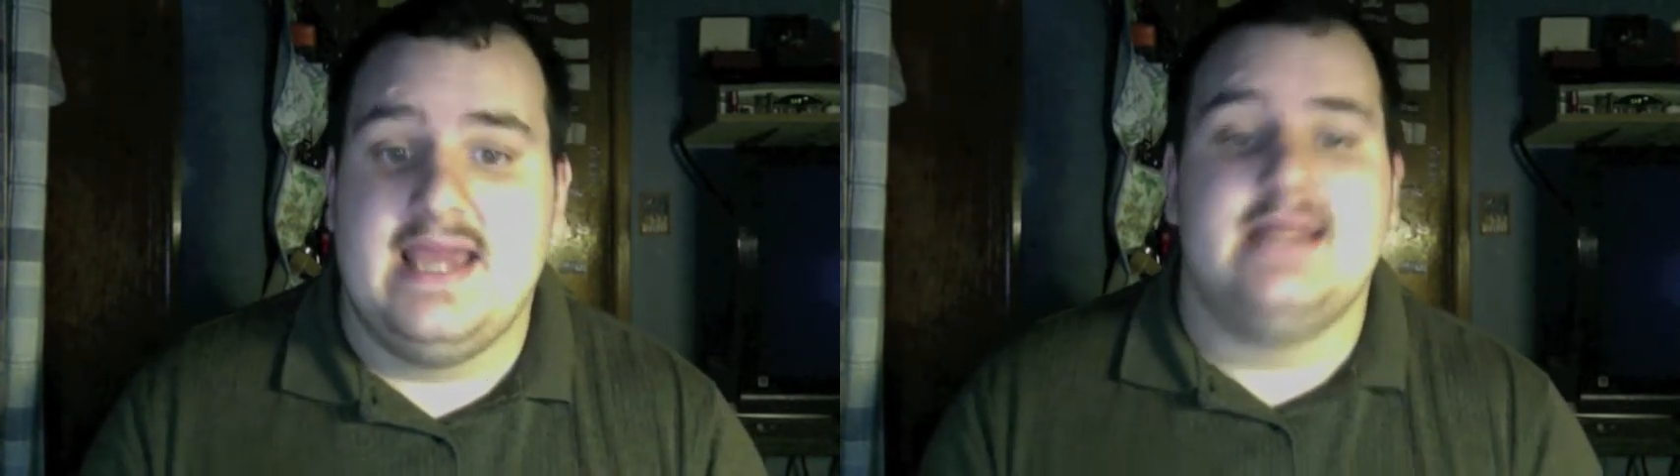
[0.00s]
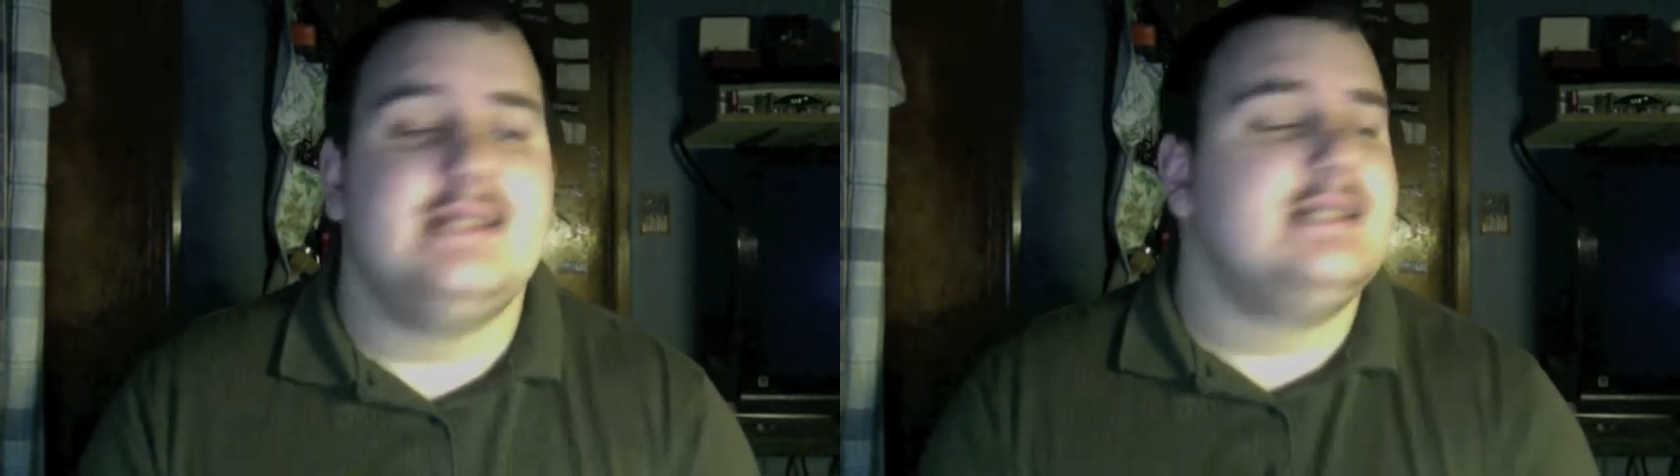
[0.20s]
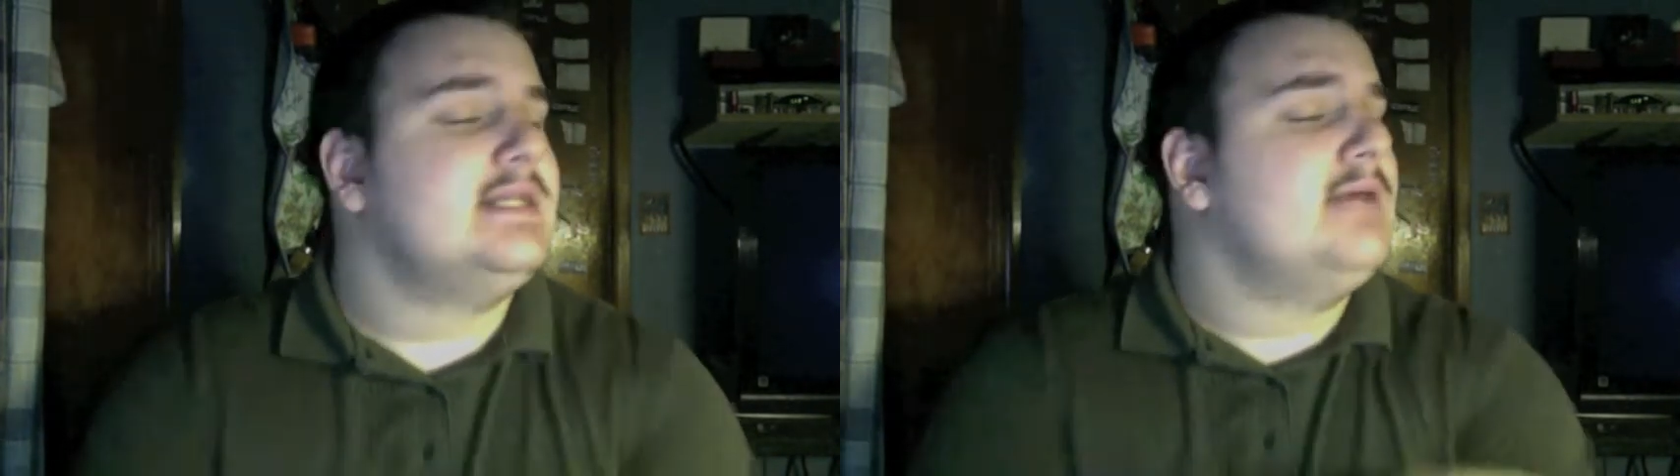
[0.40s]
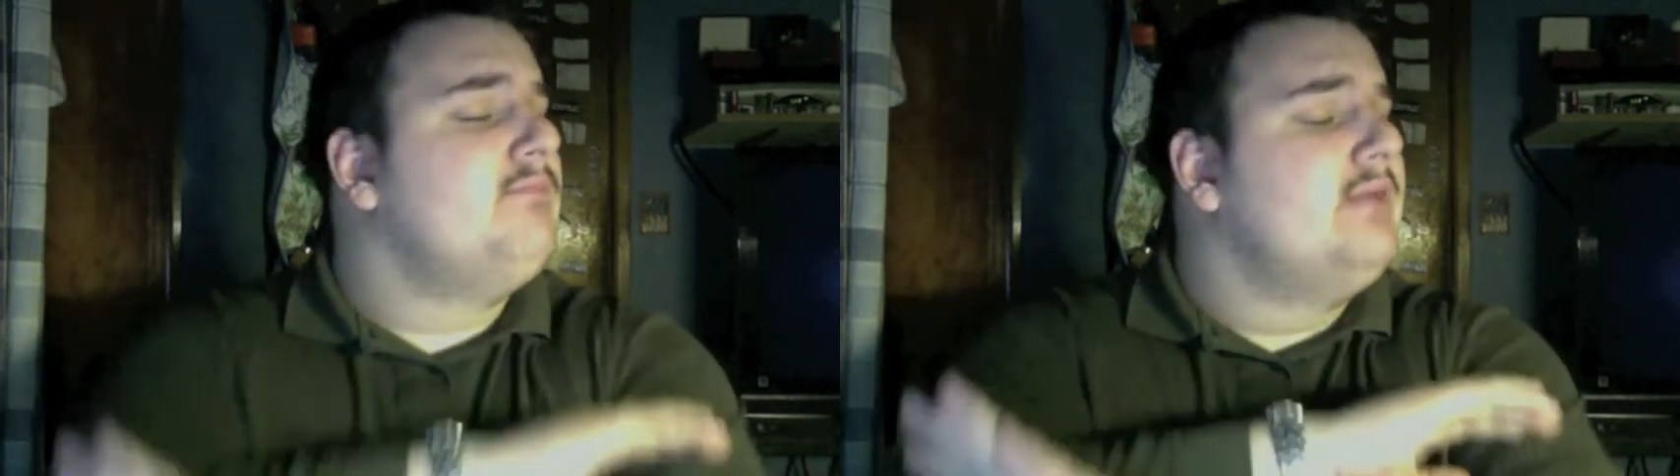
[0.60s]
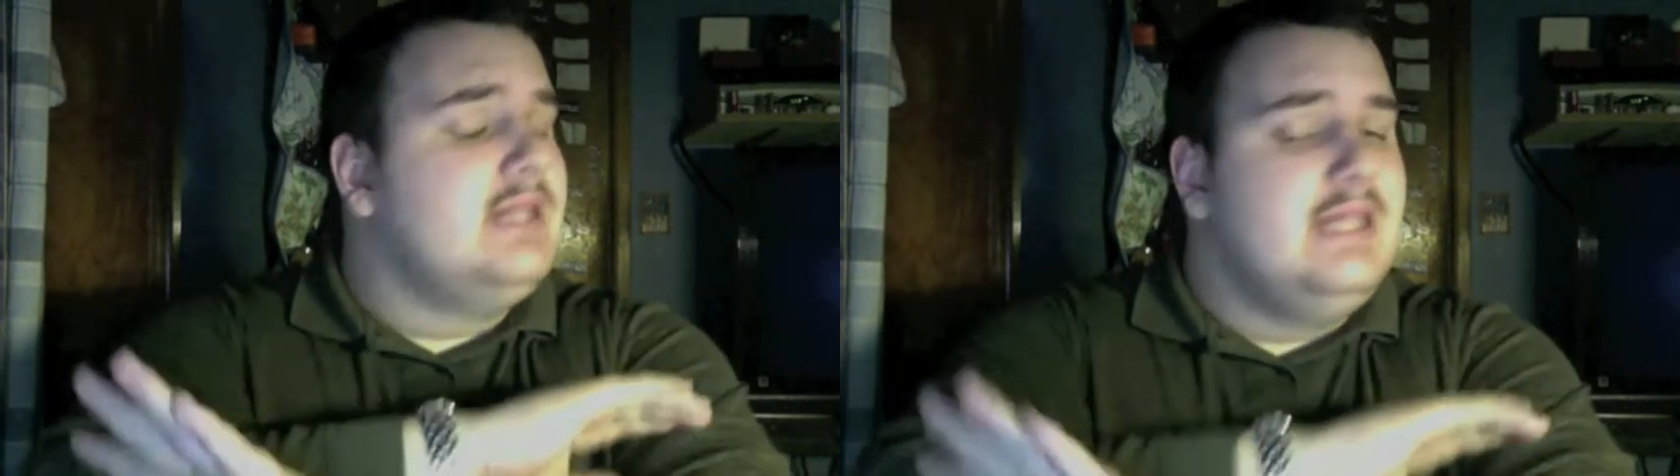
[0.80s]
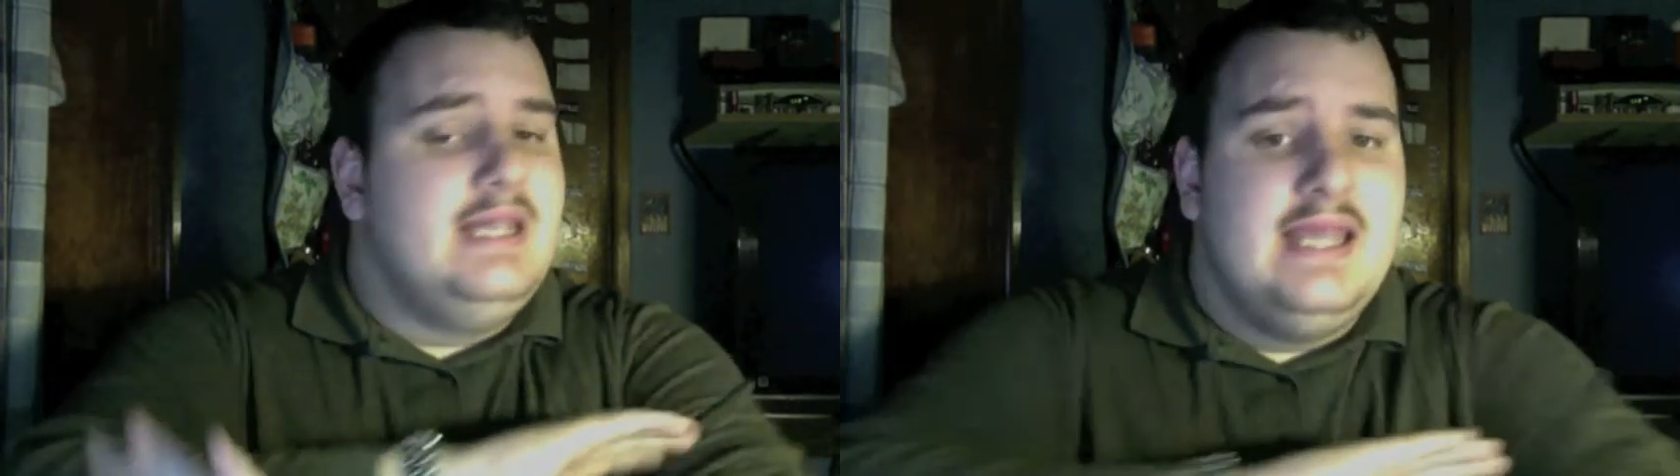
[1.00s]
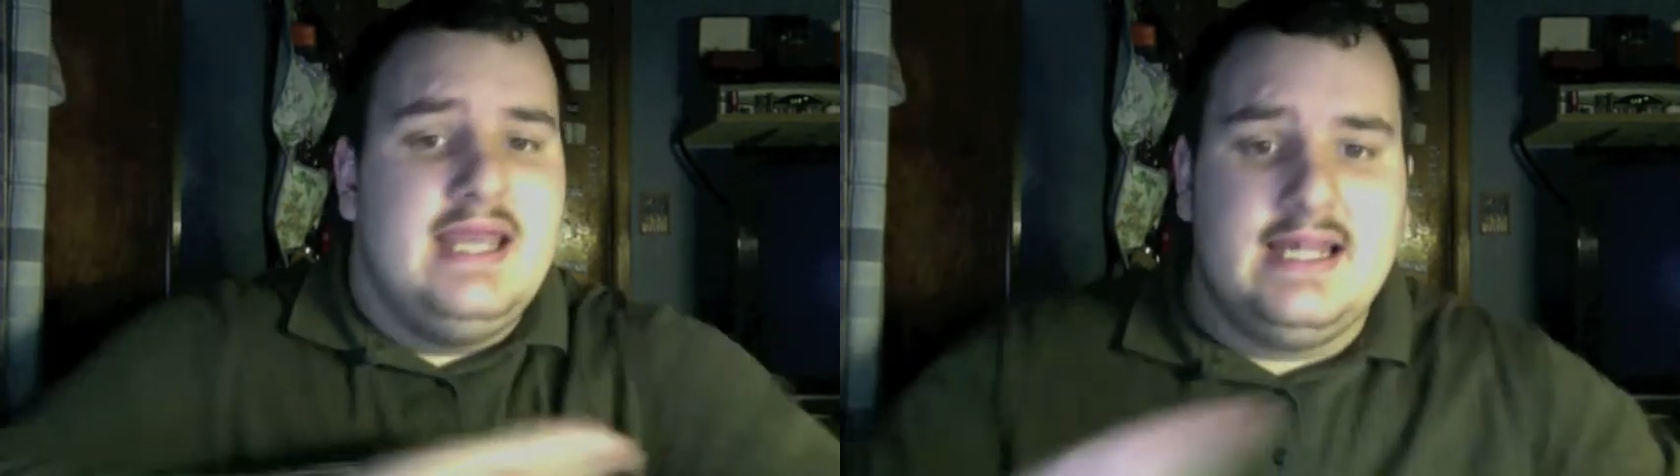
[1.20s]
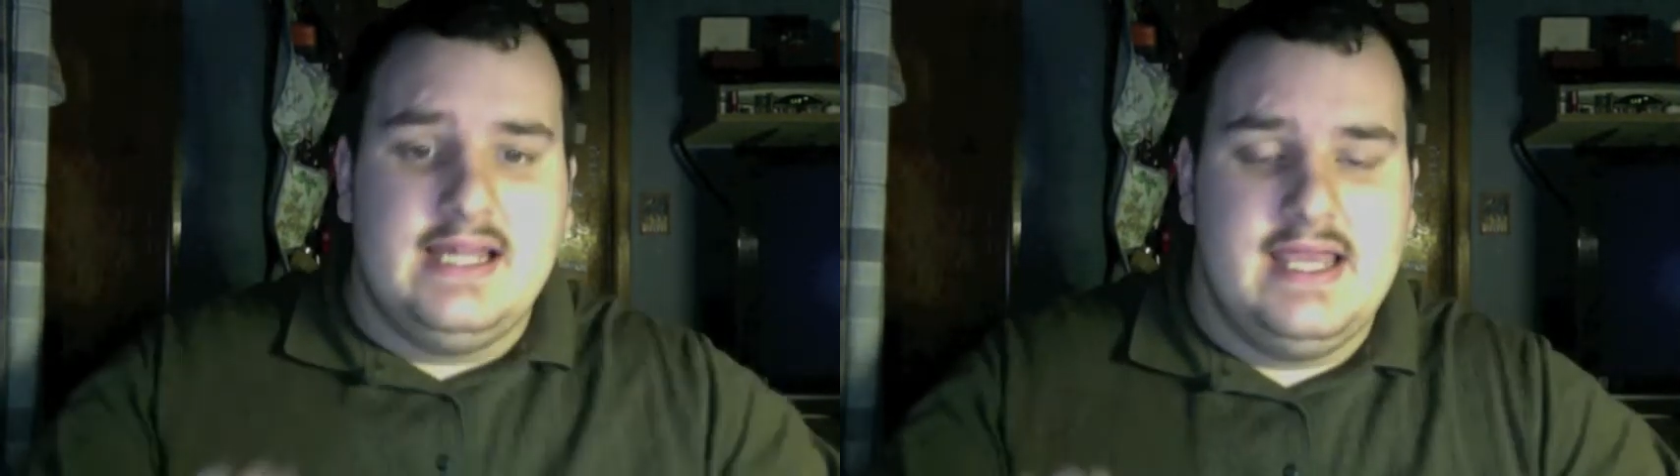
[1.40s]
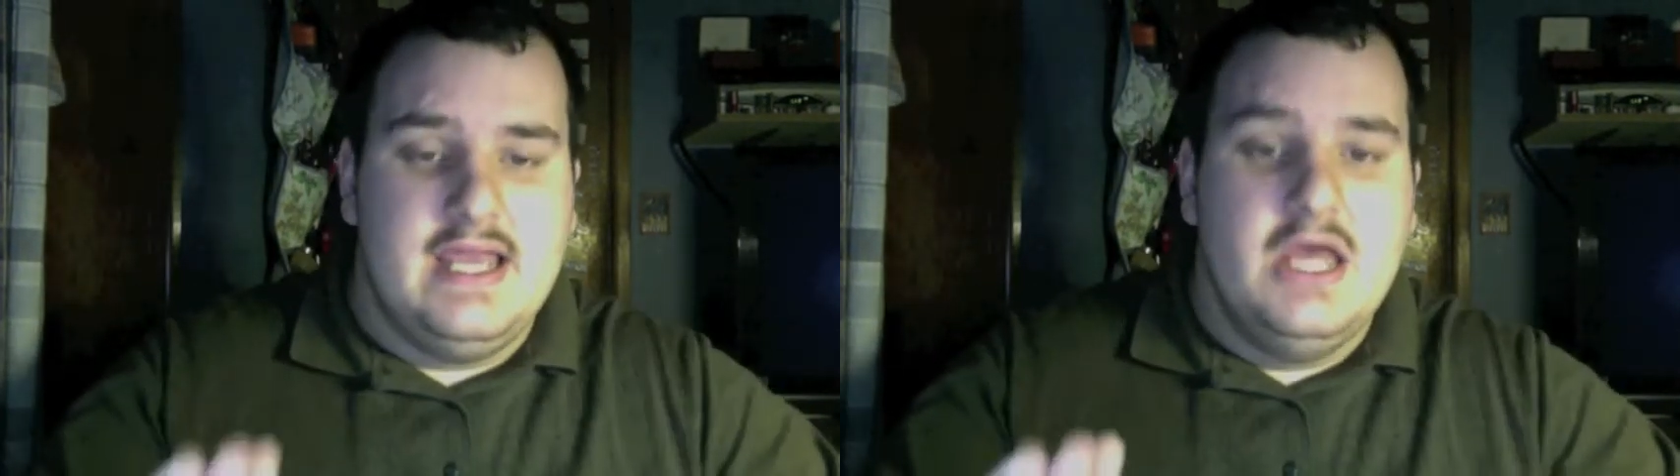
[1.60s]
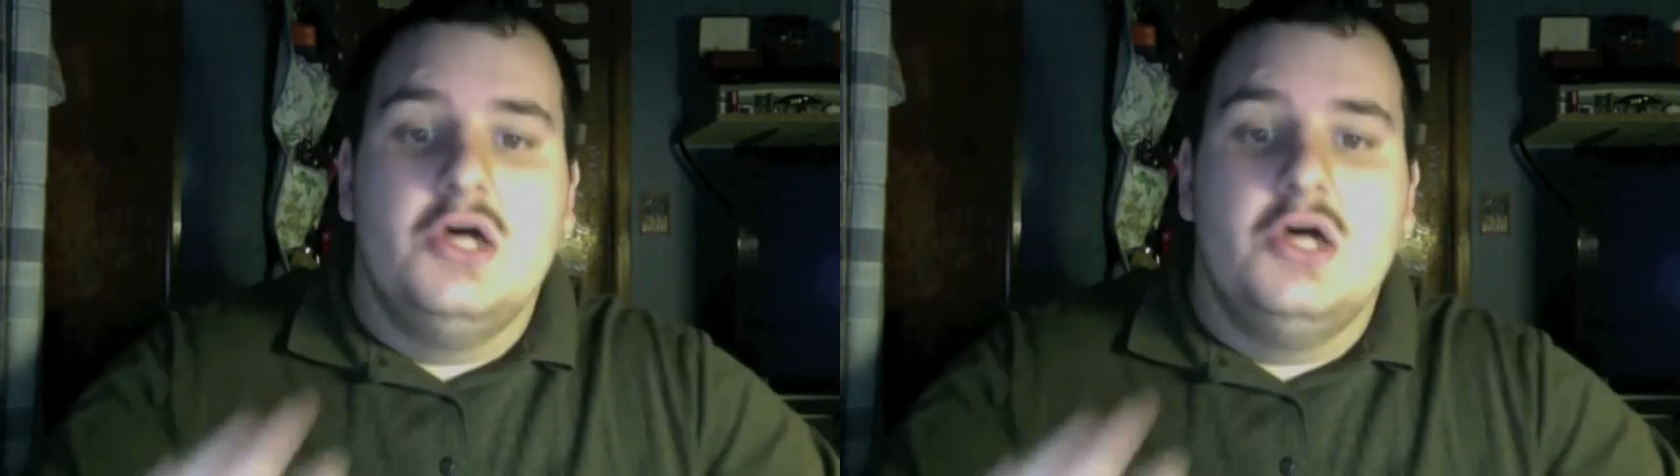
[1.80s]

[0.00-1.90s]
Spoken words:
and it is completely